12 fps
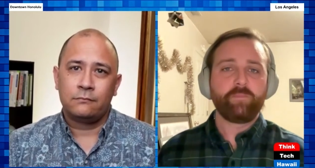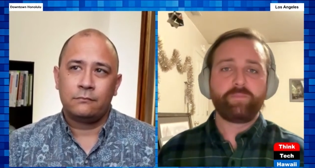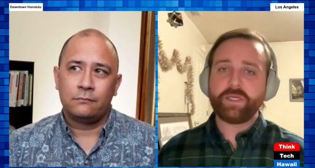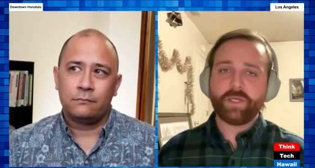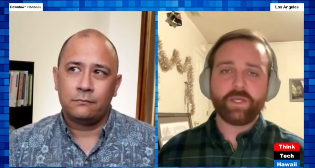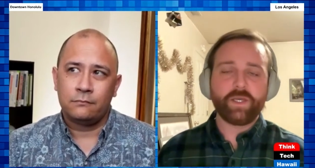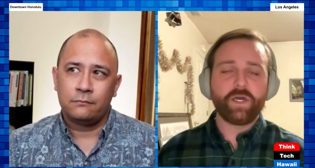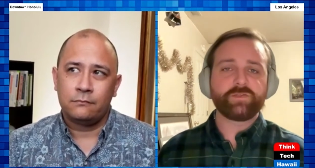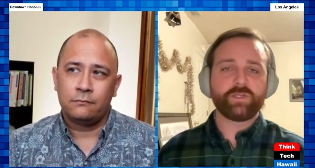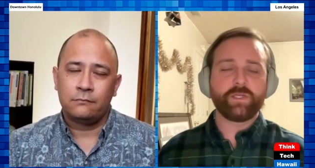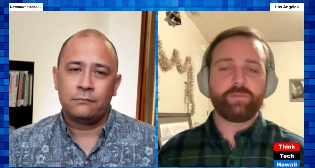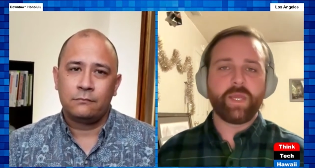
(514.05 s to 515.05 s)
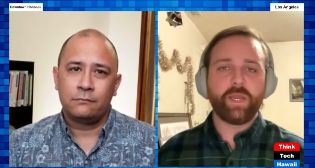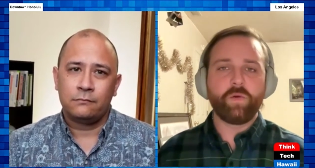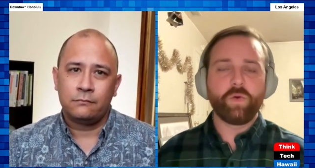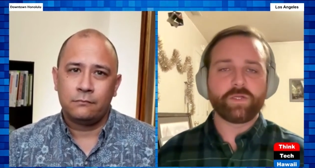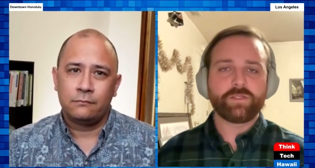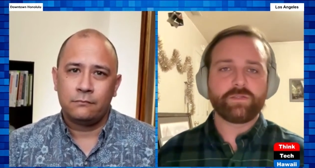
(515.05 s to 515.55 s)
Speaker 1: basically all city planning
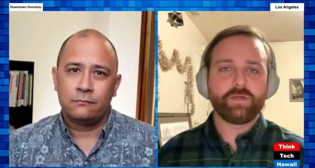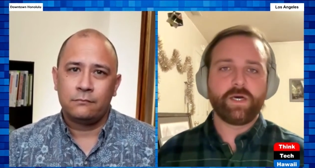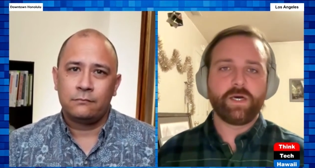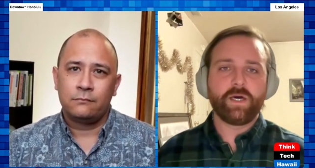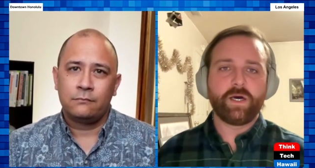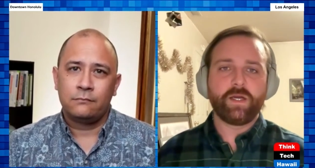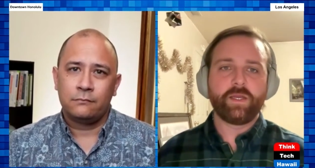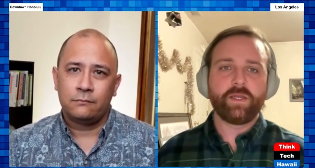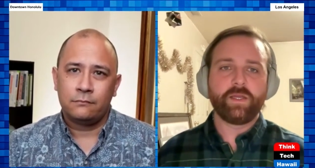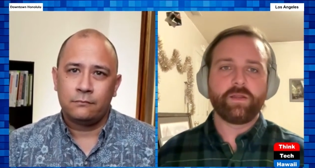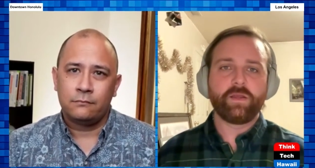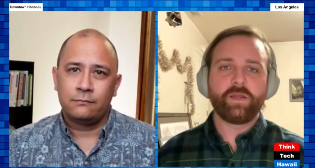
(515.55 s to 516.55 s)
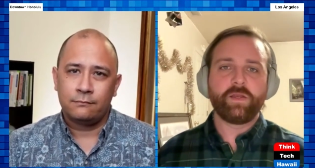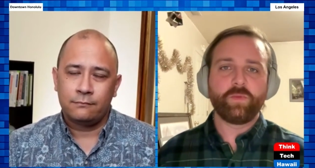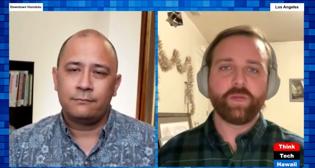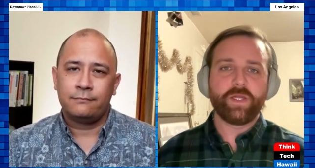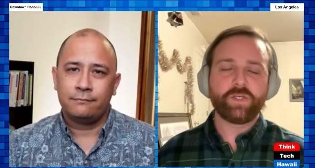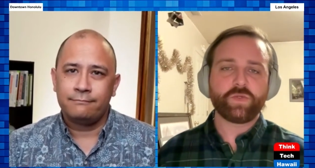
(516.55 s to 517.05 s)
worked uh, in, in human
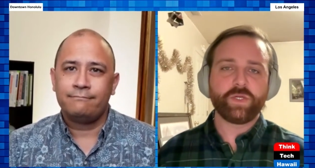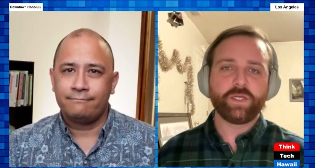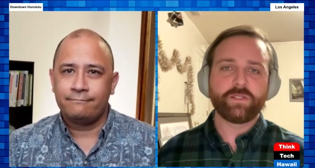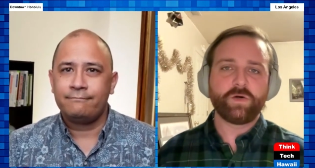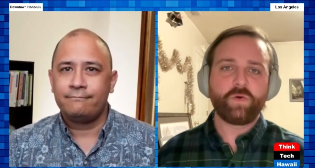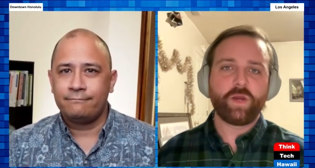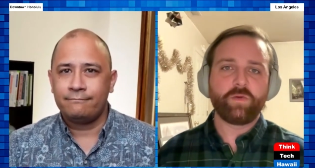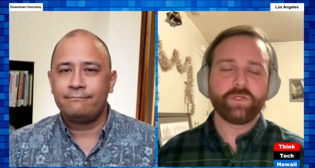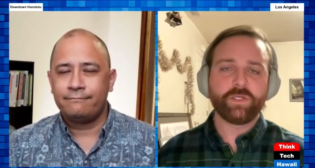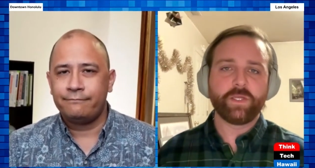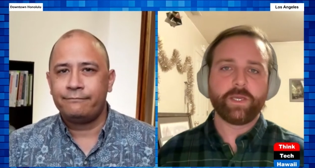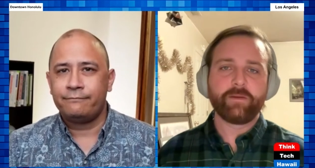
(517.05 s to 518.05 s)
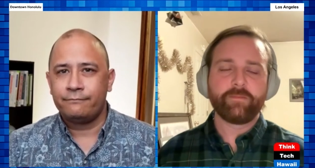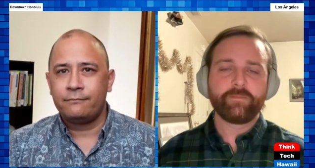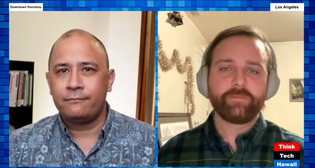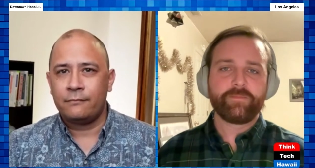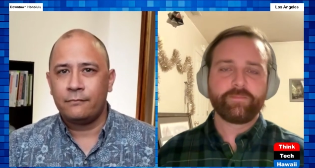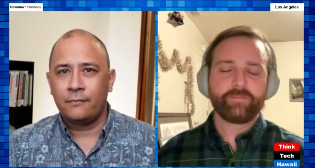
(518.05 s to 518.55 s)
history until quite recently.
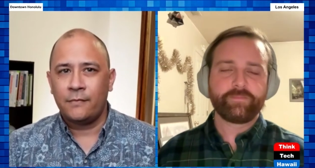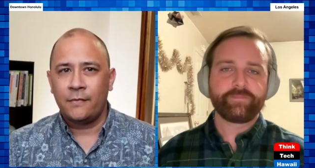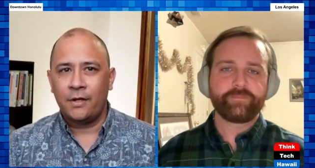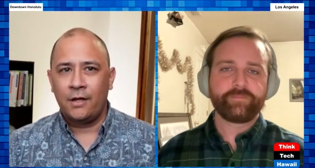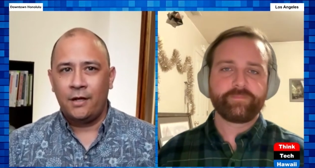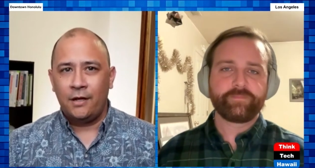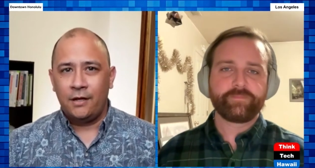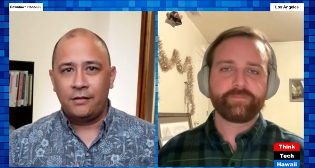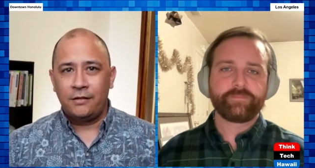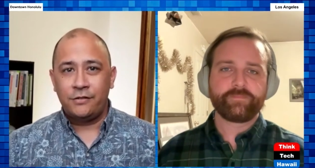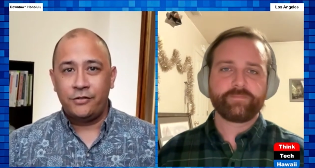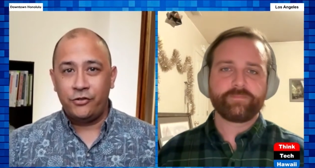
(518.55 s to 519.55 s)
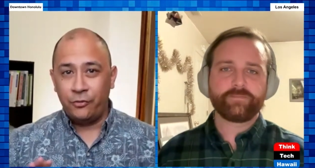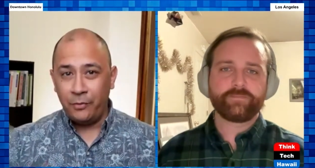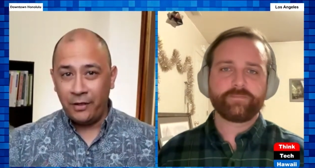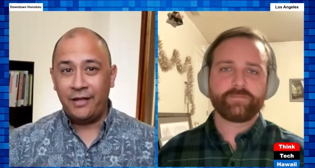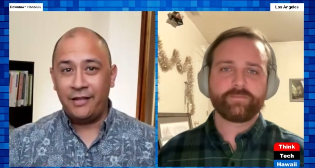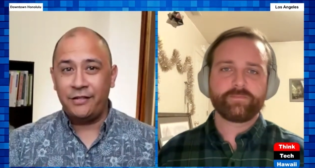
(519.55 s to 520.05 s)
Now,
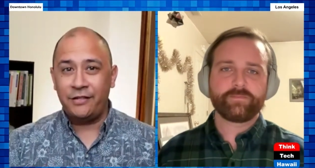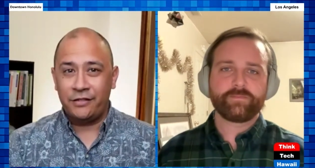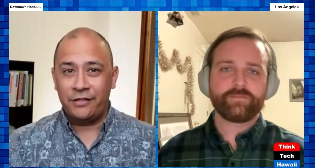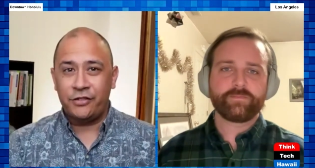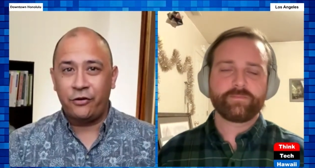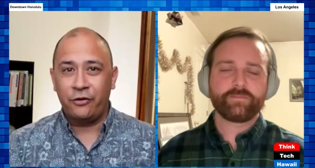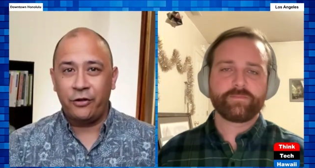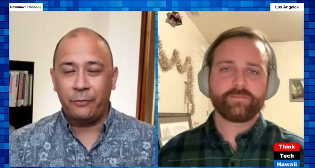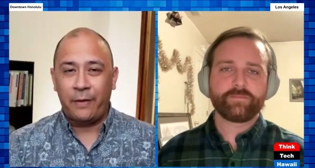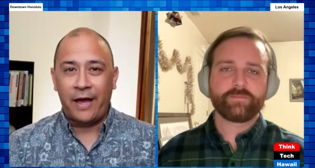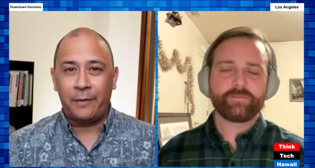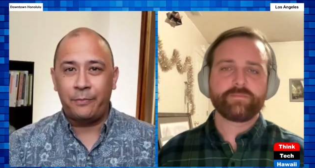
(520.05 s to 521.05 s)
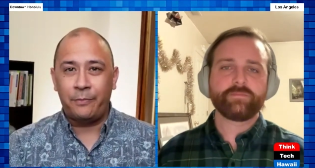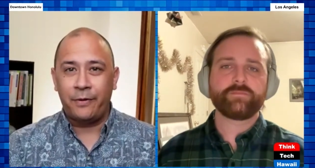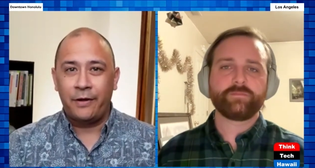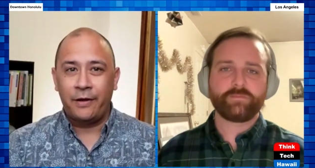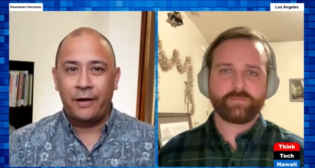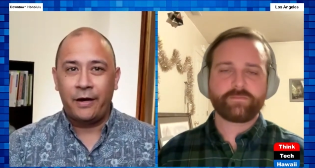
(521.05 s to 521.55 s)
zooming
Speaker 2: into the zoning map,
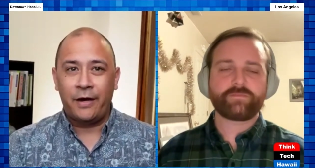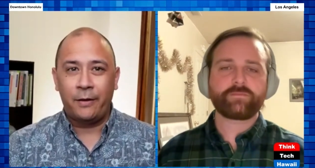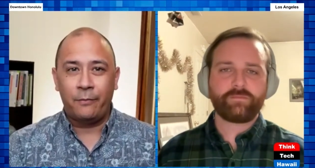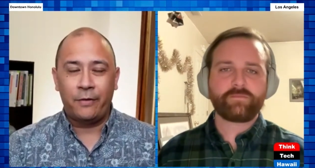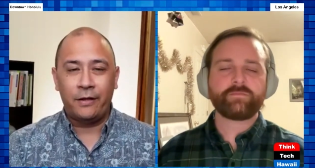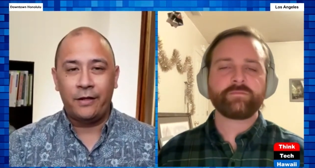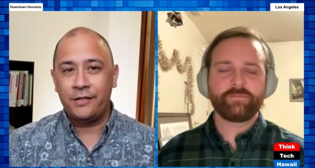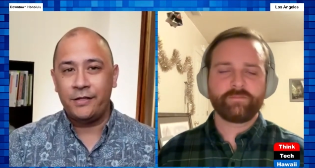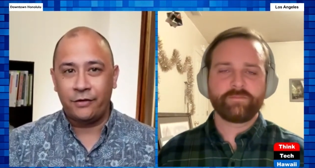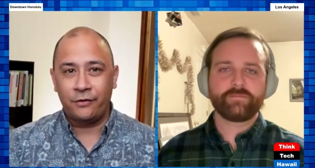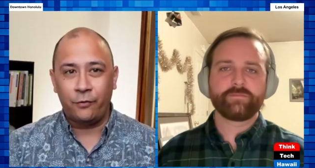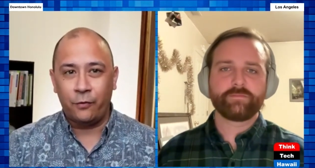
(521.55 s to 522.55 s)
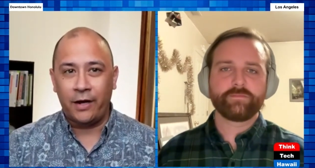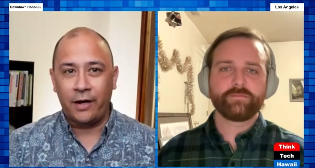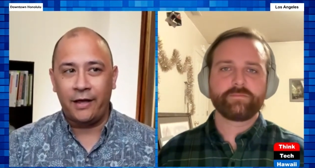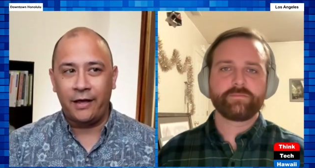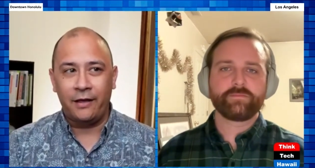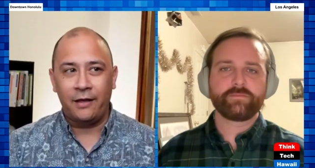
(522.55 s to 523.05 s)
um, at least in
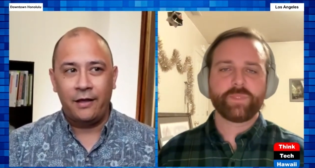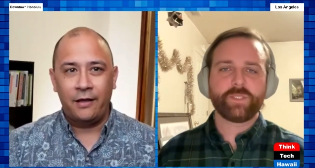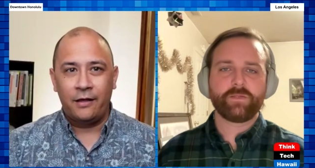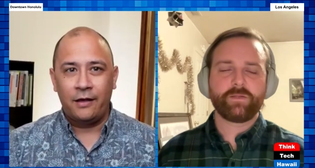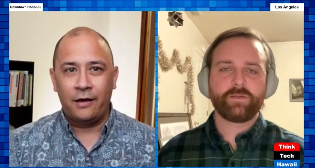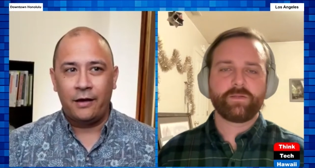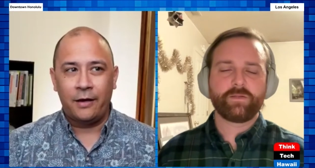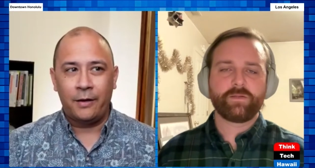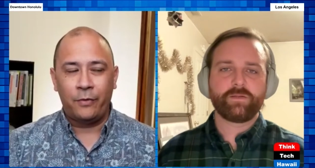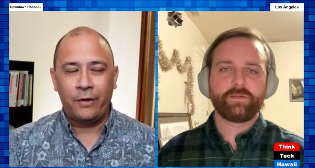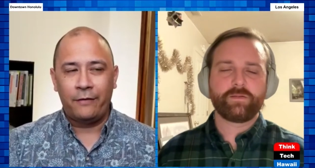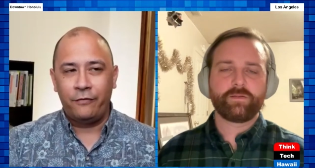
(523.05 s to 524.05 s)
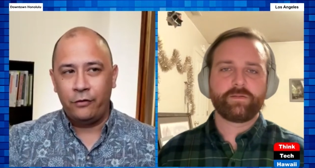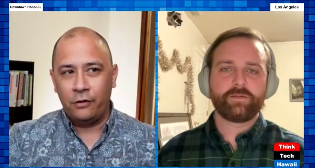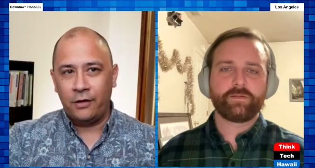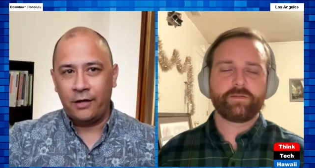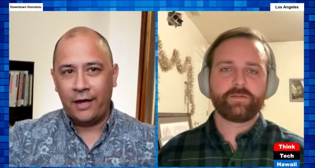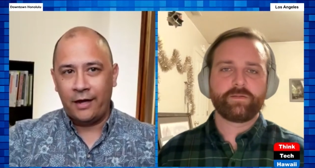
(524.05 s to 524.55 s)
Hawaii, um, if you
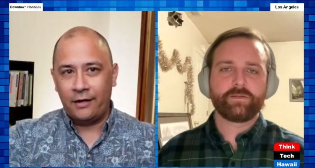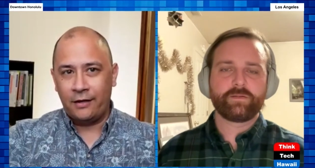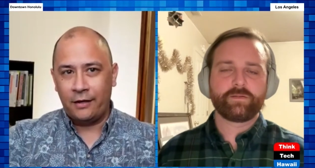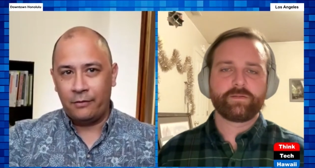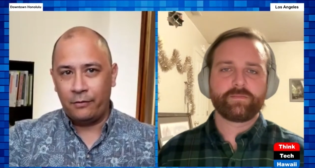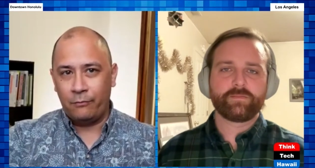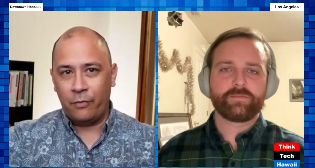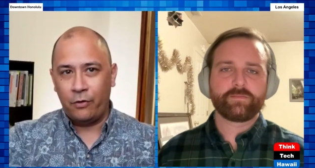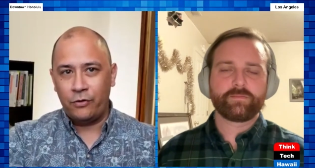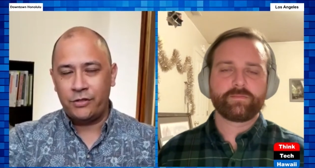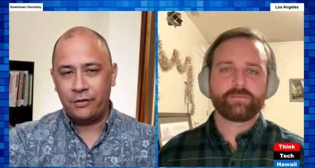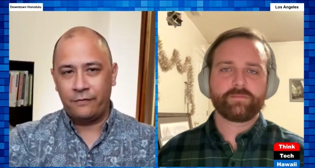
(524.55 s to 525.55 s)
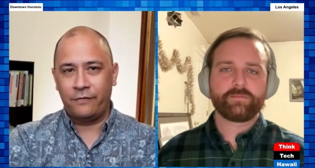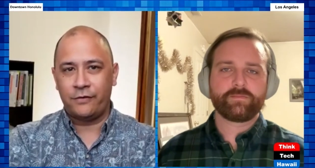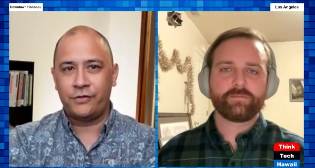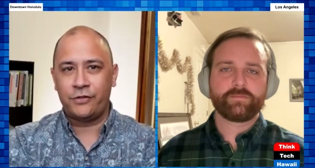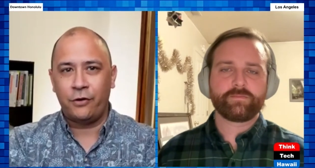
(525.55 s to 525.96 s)
look at it, most of the